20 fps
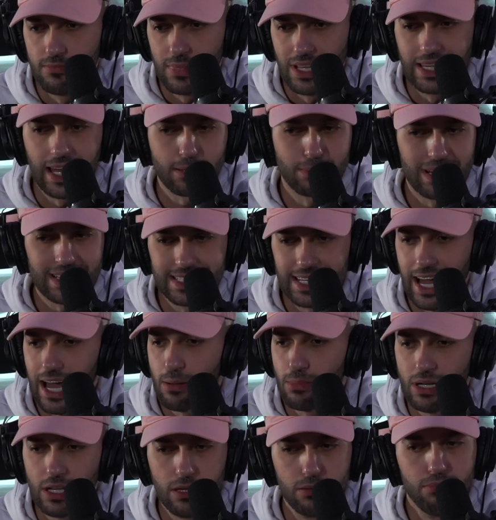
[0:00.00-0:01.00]
like my
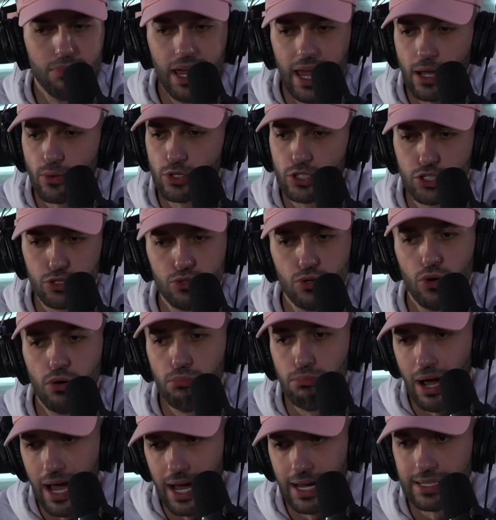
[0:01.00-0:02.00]
top laid back, what you know
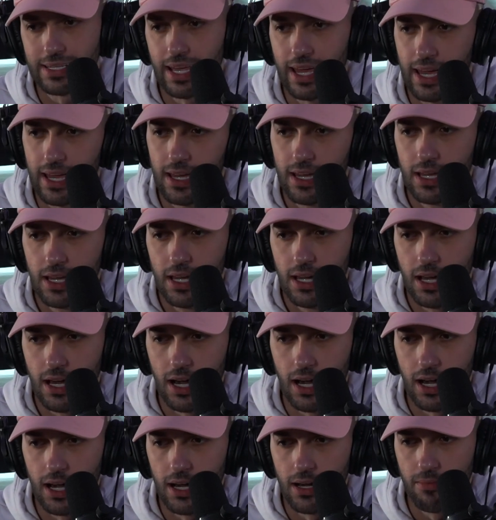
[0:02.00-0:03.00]
about that?
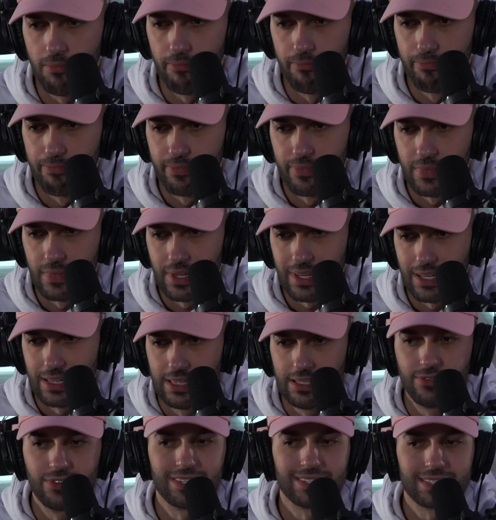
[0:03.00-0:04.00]

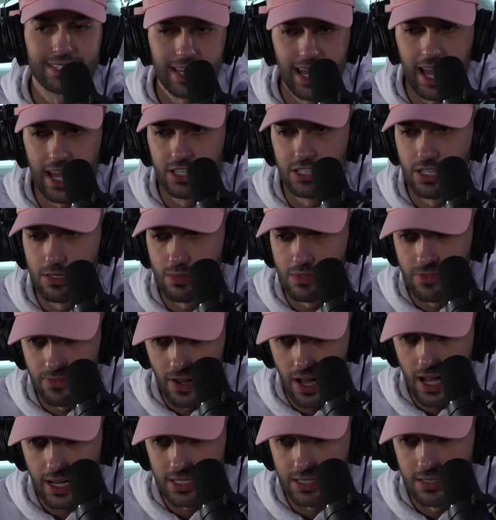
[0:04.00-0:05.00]
Live in the Sky, Jamie
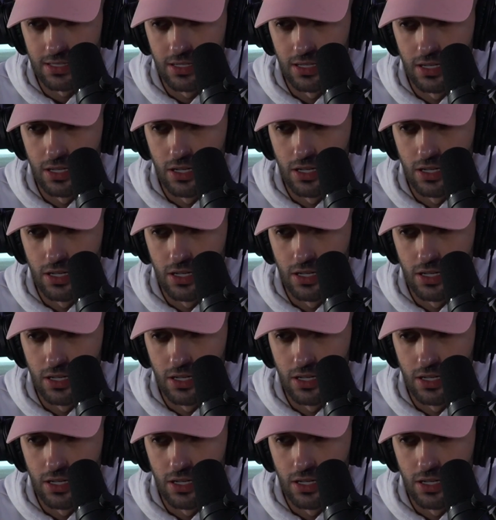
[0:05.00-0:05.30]
Foxx.